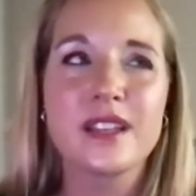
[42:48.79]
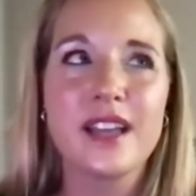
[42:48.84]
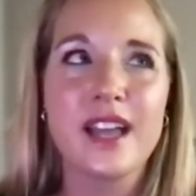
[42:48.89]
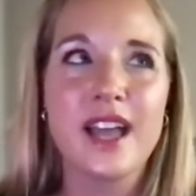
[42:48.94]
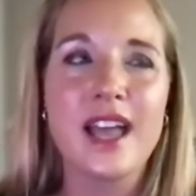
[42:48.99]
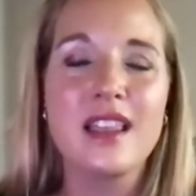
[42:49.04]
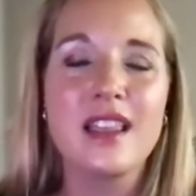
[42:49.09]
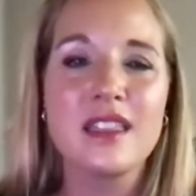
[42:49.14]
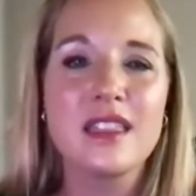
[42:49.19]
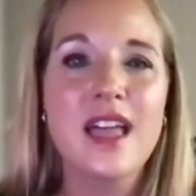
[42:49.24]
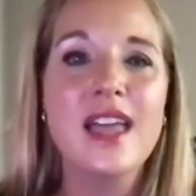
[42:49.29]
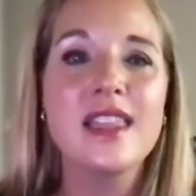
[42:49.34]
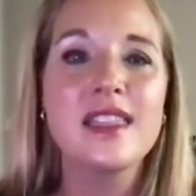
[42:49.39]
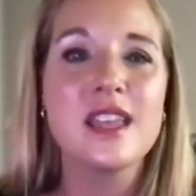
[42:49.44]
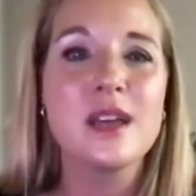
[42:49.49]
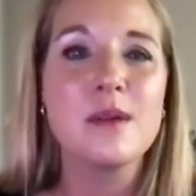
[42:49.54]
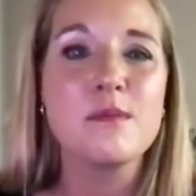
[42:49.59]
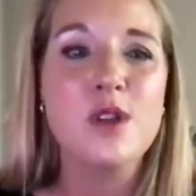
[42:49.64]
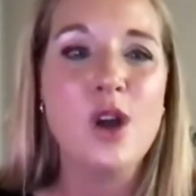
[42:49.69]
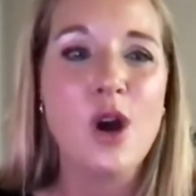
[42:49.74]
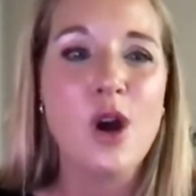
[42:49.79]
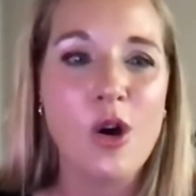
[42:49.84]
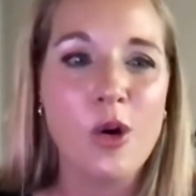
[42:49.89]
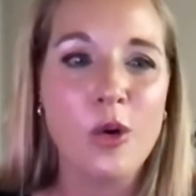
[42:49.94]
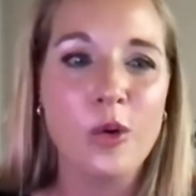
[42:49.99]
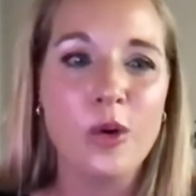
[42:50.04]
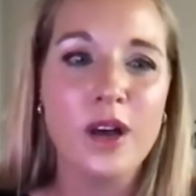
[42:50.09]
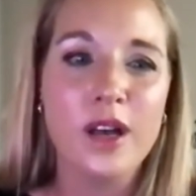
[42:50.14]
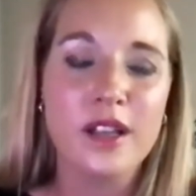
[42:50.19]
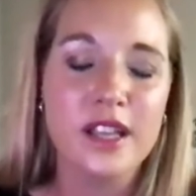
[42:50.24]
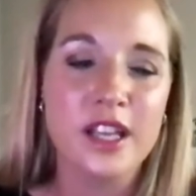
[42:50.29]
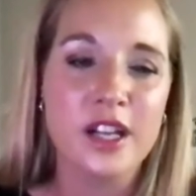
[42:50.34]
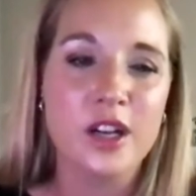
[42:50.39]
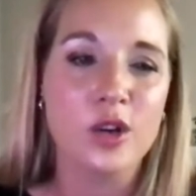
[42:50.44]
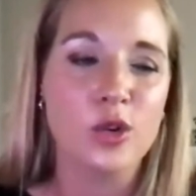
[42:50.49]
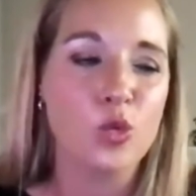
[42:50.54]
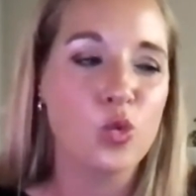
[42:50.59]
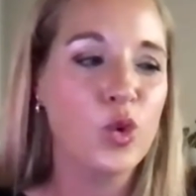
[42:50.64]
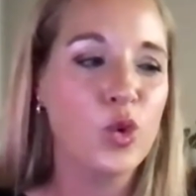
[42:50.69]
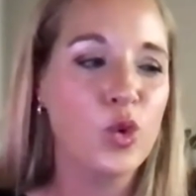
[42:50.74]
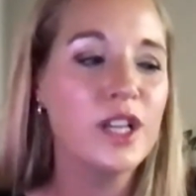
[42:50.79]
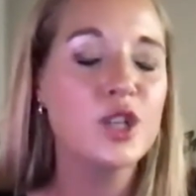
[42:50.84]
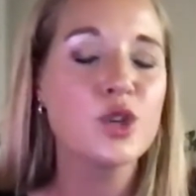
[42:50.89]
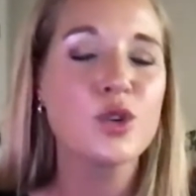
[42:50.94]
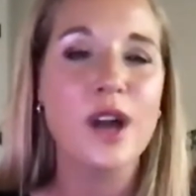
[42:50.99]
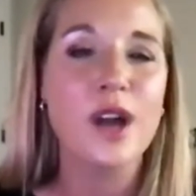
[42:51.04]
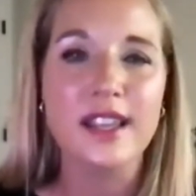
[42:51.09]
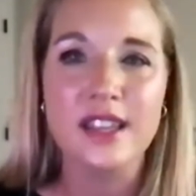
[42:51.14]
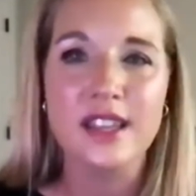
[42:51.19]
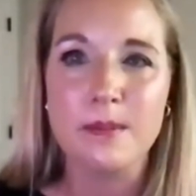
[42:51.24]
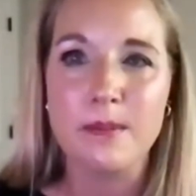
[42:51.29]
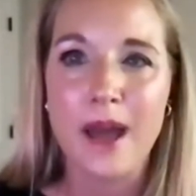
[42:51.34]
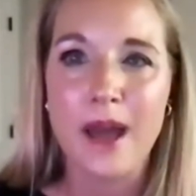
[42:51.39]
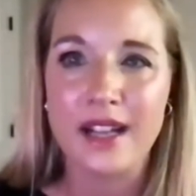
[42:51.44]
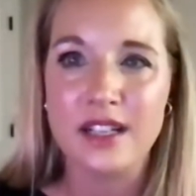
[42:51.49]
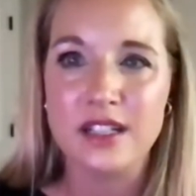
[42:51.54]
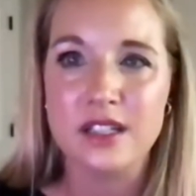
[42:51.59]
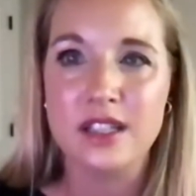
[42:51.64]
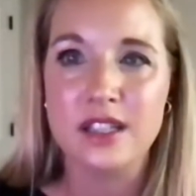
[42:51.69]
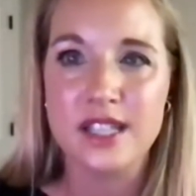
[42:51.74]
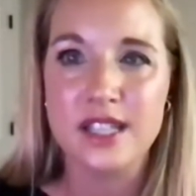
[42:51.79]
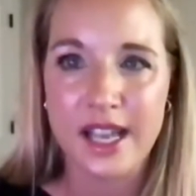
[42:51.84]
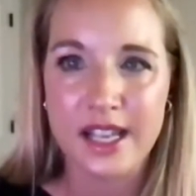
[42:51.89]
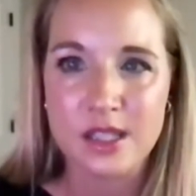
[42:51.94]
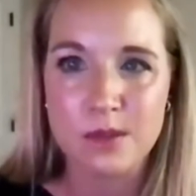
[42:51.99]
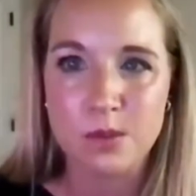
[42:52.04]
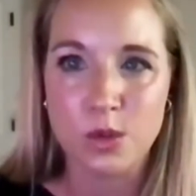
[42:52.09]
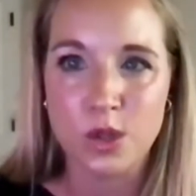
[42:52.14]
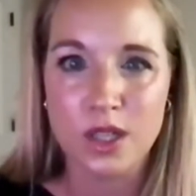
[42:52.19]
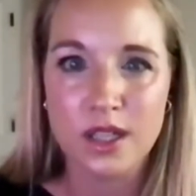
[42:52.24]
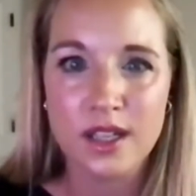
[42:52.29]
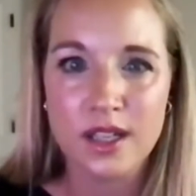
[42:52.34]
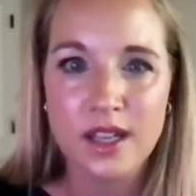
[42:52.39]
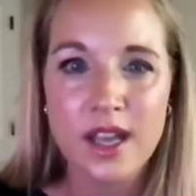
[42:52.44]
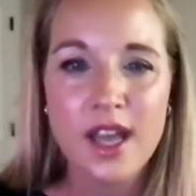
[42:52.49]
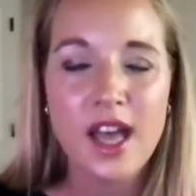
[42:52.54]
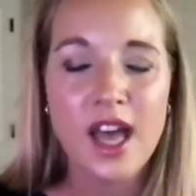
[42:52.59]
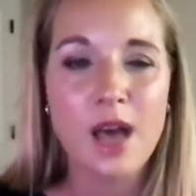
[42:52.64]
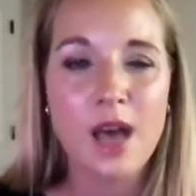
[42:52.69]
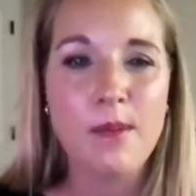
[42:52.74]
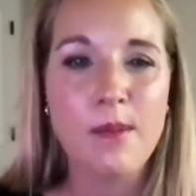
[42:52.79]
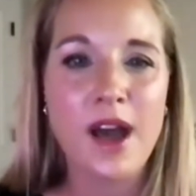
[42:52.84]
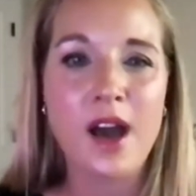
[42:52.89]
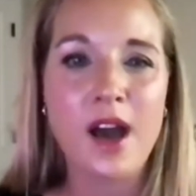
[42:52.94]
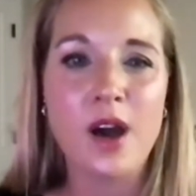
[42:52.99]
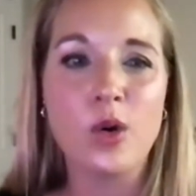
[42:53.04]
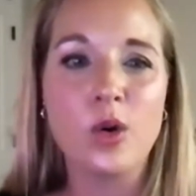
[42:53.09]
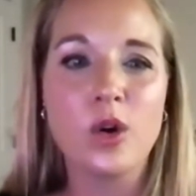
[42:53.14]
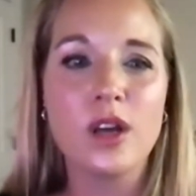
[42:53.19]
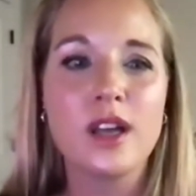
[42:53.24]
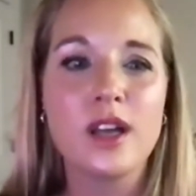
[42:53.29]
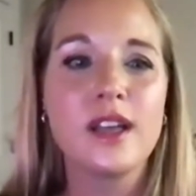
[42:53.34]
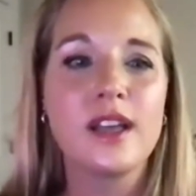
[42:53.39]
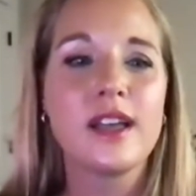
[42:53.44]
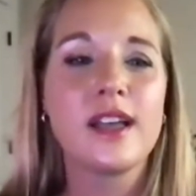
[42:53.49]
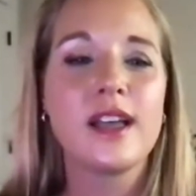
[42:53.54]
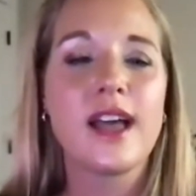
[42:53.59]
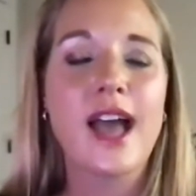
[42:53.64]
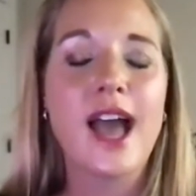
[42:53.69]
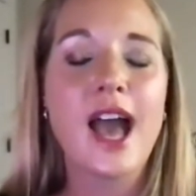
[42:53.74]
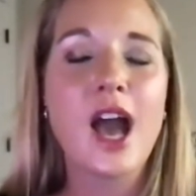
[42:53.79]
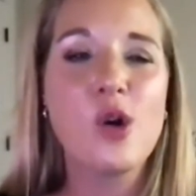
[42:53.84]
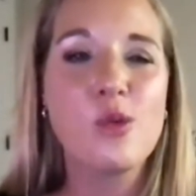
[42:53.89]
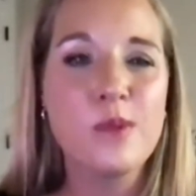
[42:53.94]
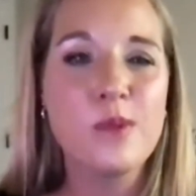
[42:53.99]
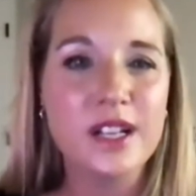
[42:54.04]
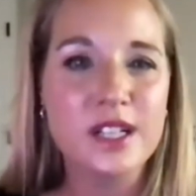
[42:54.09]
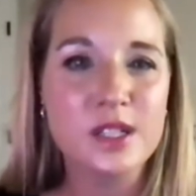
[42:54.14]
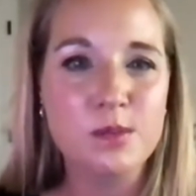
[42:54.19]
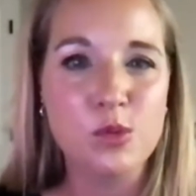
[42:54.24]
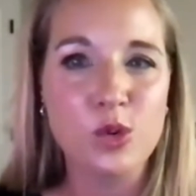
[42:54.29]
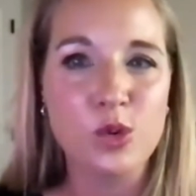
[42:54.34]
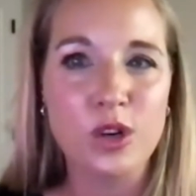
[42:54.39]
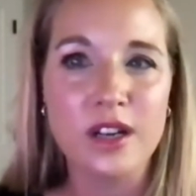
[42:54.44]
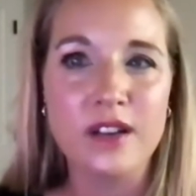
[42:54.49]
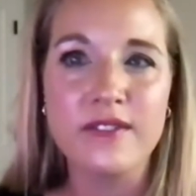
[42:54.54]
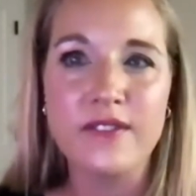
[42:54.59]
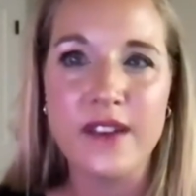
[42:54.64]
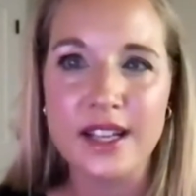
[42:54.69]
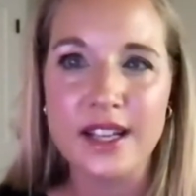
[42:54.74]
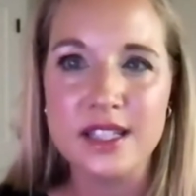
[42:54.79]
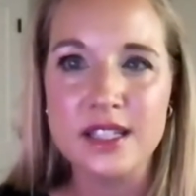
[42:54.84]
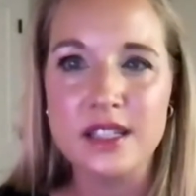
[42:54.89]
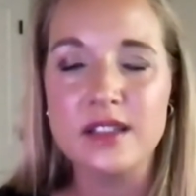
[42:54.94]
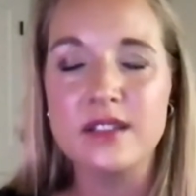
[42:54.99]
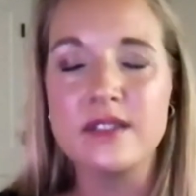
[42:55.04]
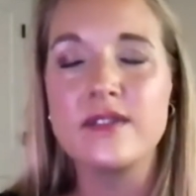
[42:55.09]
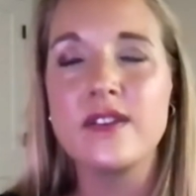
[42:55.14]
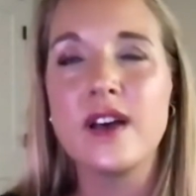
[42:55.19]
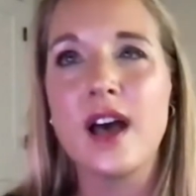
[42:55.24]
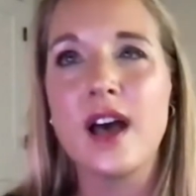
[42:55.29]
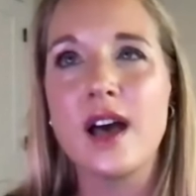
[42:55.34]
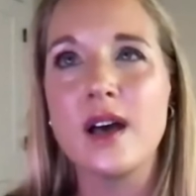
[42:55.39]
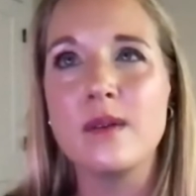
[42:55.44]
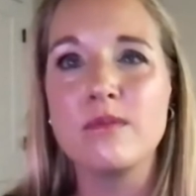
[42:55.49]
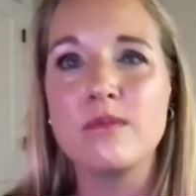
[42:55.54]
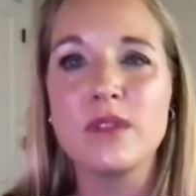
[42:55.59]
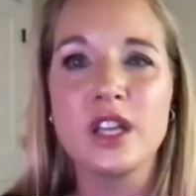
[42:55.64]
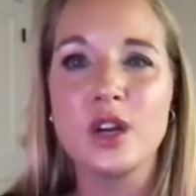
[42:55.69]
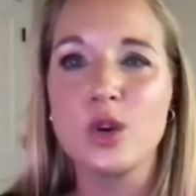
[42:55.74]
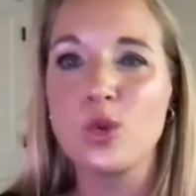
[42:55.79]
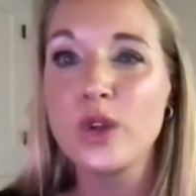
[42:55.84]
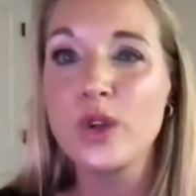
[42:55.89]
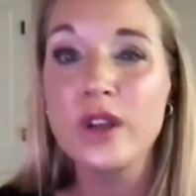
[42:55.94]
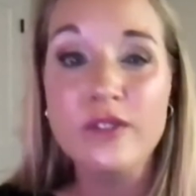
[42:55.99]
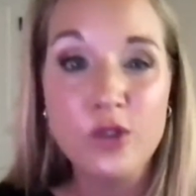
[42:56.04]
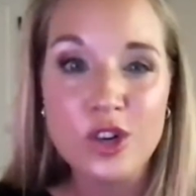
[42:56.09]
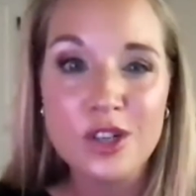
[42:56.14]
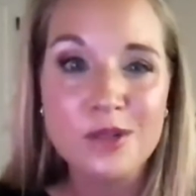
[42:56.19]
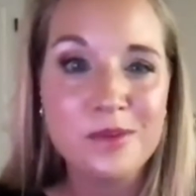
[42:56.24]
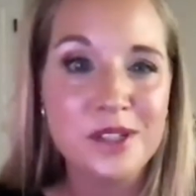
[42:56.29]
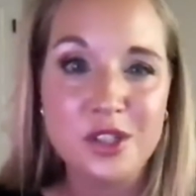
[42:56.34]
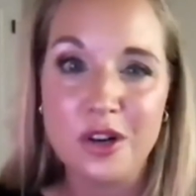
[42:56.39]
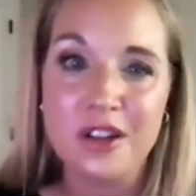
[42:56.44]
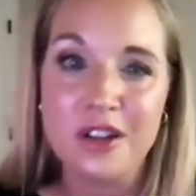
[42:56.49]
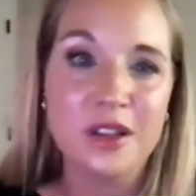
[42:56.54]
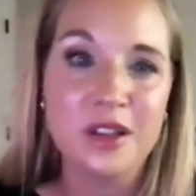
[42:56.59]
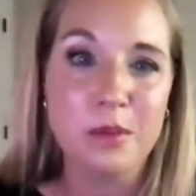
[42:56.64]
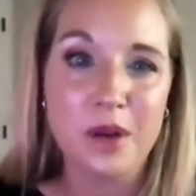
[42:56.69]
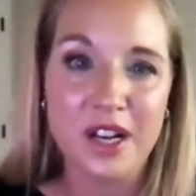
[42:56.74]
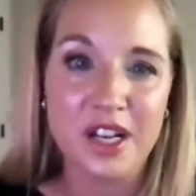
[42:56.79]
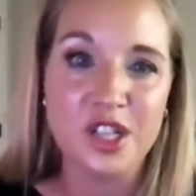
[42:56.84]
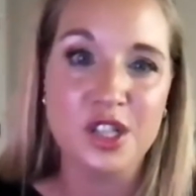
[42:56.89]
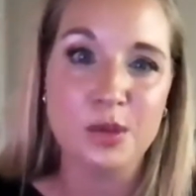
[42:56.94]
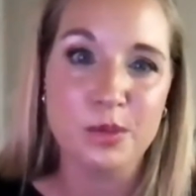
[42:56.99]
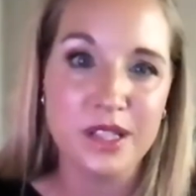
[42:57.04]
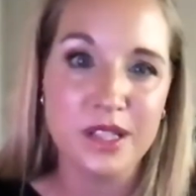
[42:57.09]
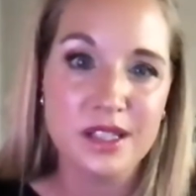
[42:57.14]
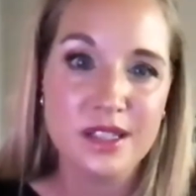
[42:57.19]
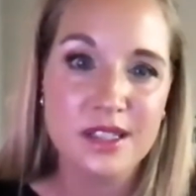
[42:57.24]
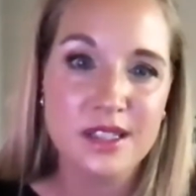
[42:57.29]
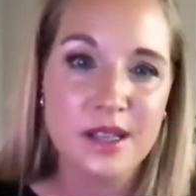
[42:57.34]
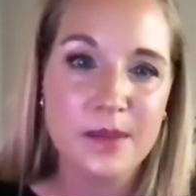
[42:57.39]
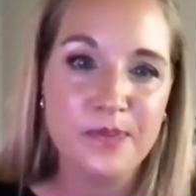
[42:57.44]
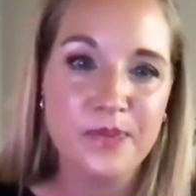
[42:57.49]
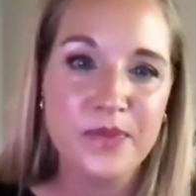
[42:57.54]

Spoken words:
let them know, redirect them back to the textbook about how much more effective, reinforcements are than punishments.